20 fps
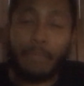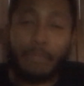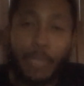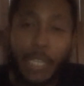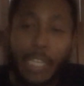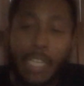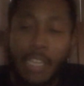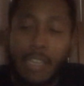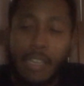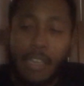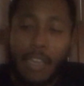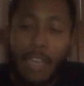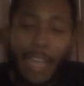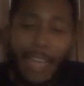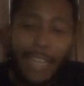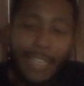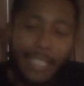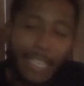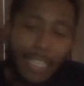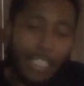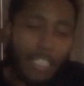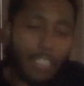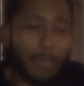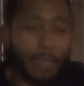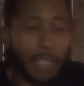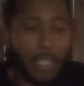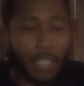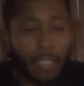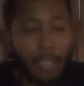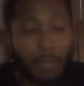be a
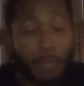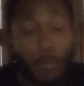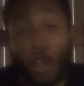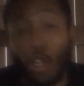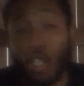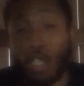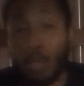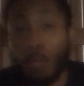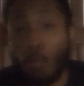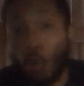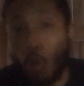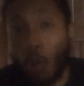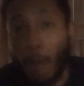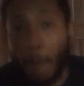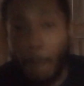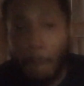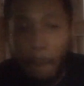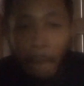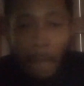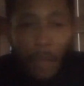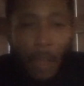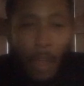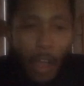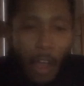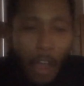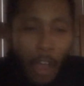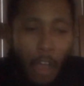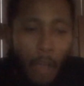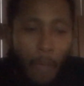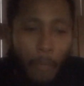testament to Baltimore,
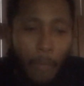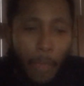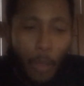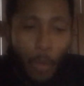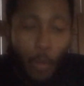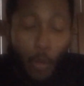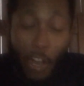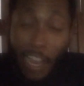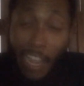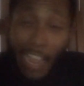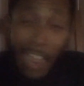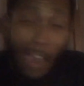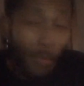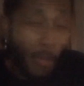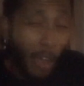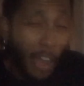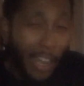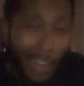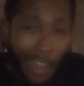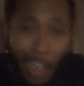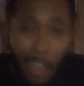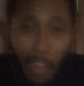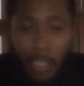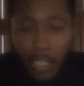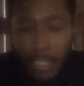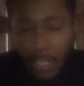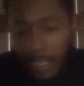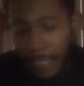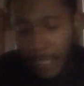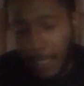and where they at right now in the
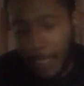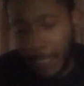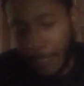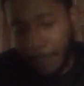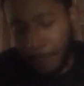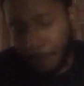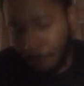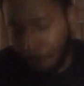season.